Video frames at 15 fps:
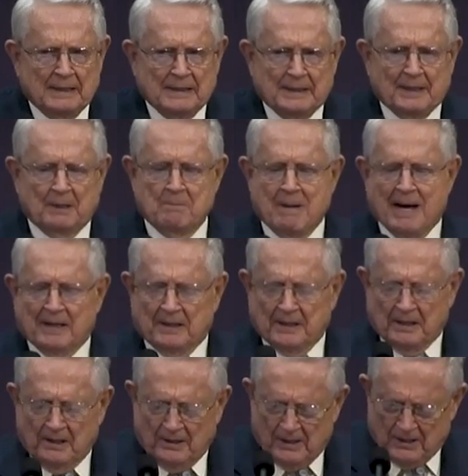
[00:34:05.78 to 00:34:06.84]
Little by
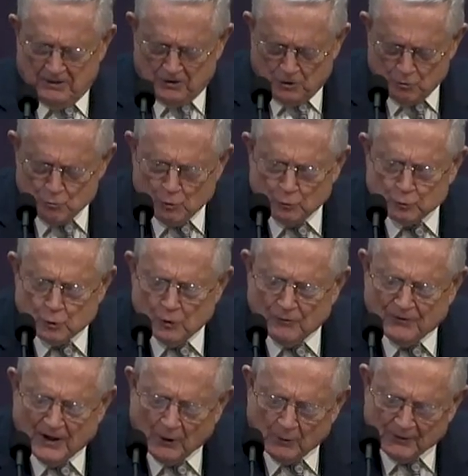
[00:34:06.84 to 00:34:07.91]
little,
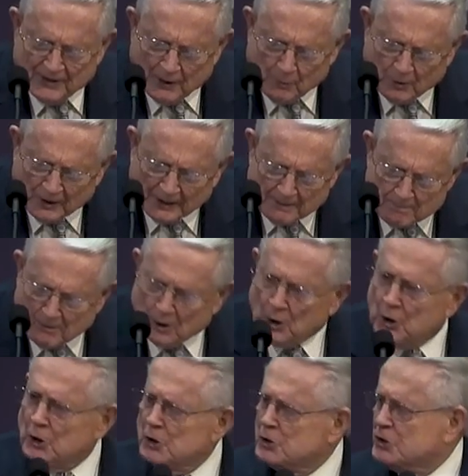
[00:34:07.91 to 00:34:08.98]
they will
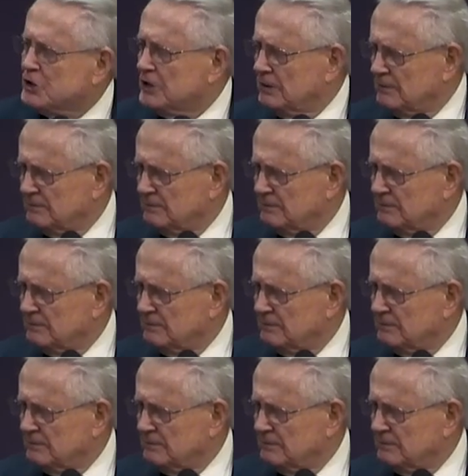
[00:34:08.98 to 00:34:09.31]
emerge.